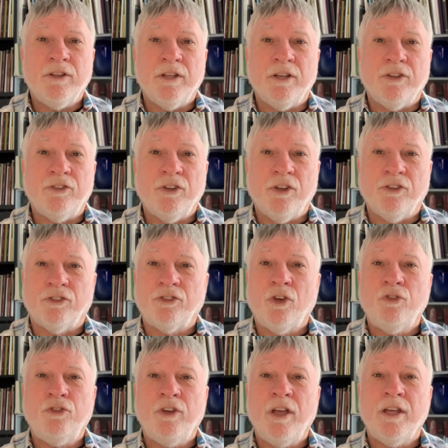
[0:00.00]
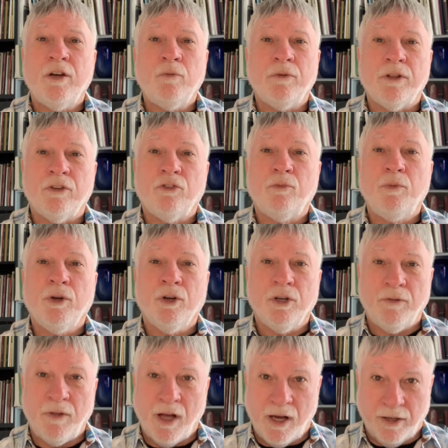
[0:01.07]
is associated with the spirit of
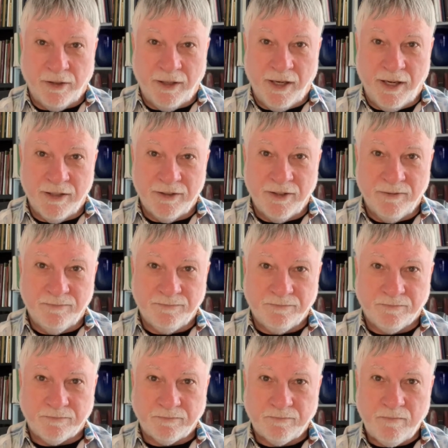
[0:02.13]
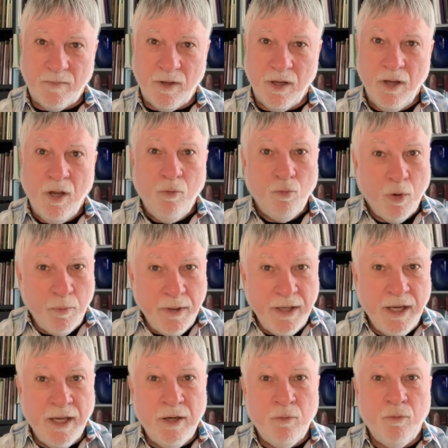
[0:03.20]
the holidays. We'll
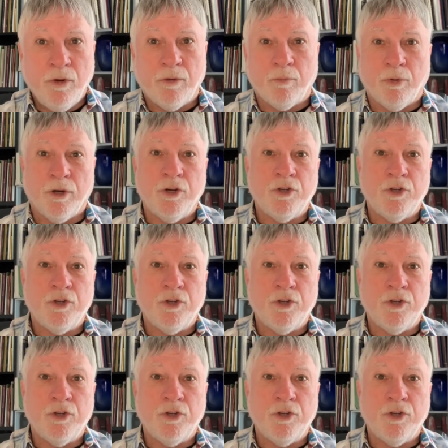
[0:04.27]
begin with British